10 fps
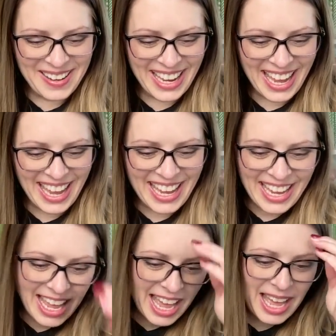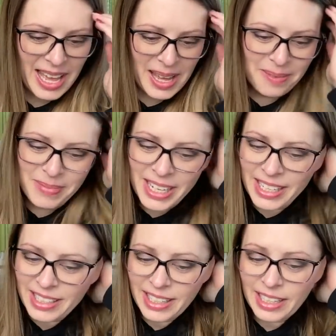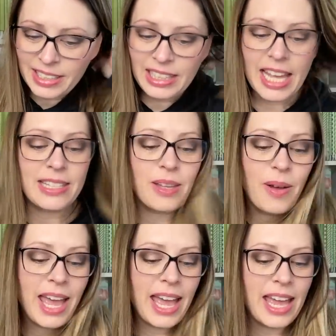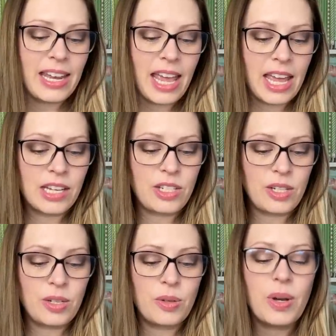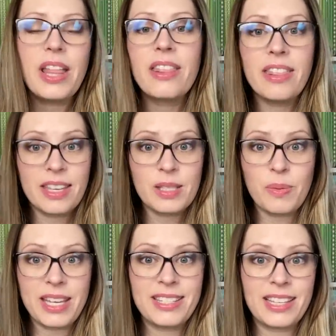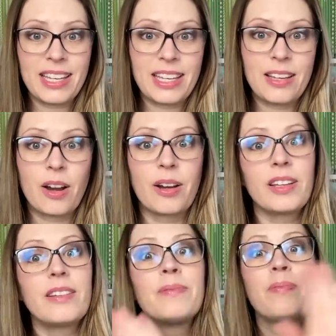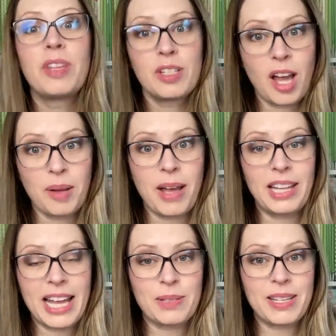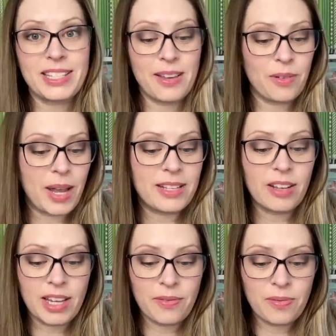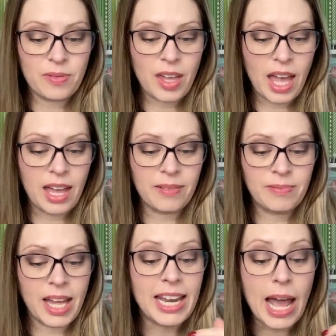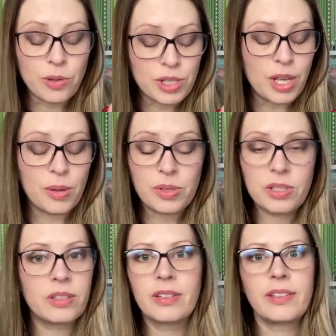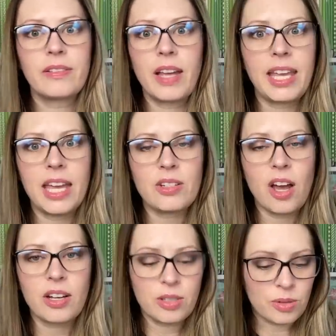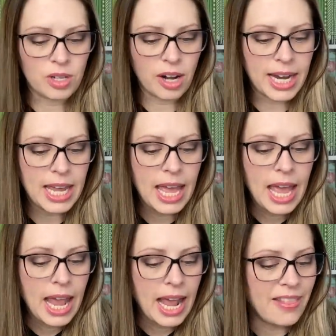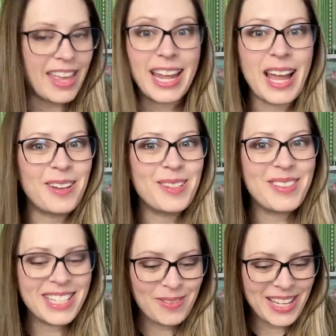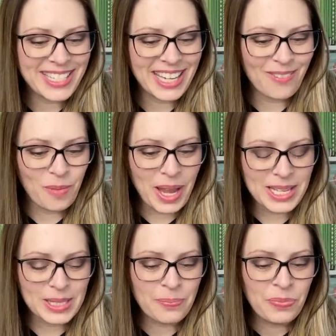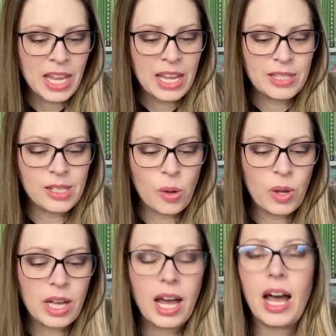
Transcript: okay. Um, let's go ahead and do this week's or talk about last week's giveaways. I'll give uh, announce those. I can't talk, so sorry. And then I'll do this week's giveaways. So